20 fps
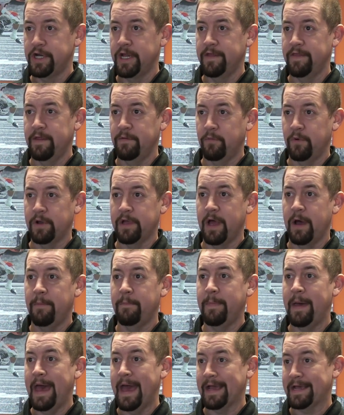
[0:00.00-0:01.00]
and then we'll come
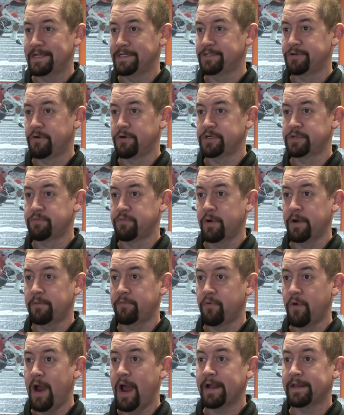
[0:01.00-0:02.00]
back and start spring
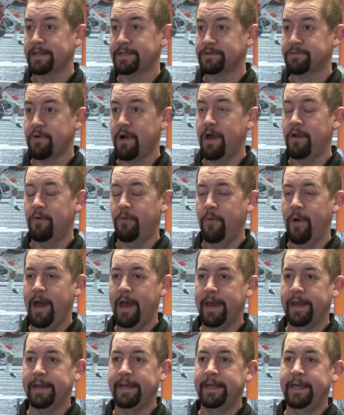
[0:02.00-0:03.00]
practice right
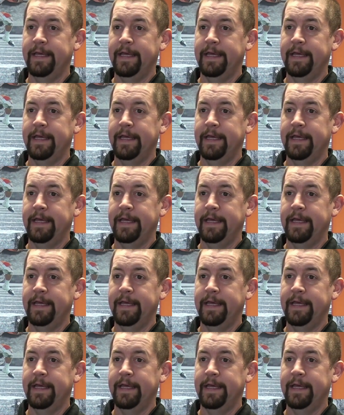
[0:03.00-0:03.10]
away.